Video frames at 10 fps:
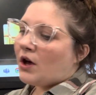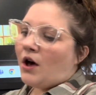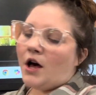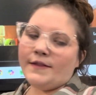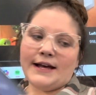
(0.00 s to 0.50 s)

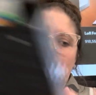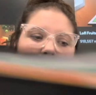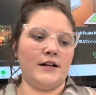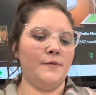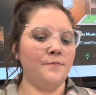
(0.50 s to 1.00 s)
all that
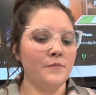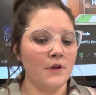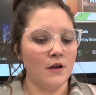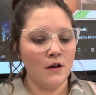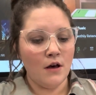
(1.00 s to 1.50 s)
set up,
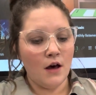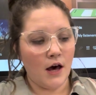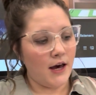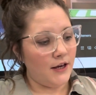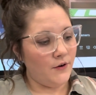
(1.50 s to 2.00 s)

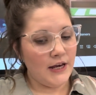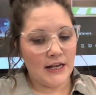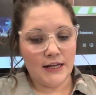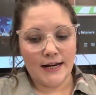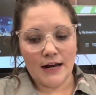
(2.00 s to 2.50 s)
I go ahead
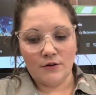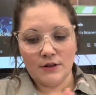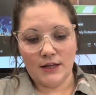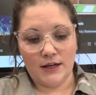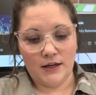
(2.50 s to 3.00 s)
and get
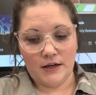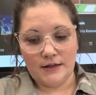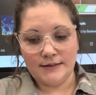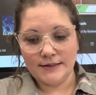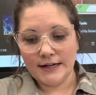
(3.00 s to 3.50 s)
out
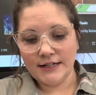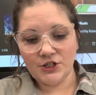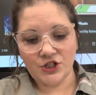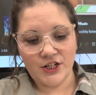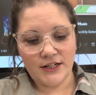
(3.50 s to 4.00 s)
the sign-in
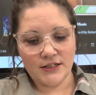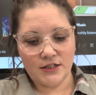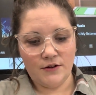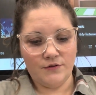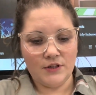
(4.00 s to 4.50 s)
sheet
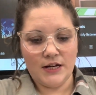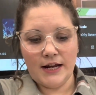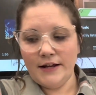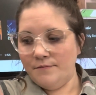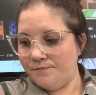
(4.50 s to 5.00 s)
for the day.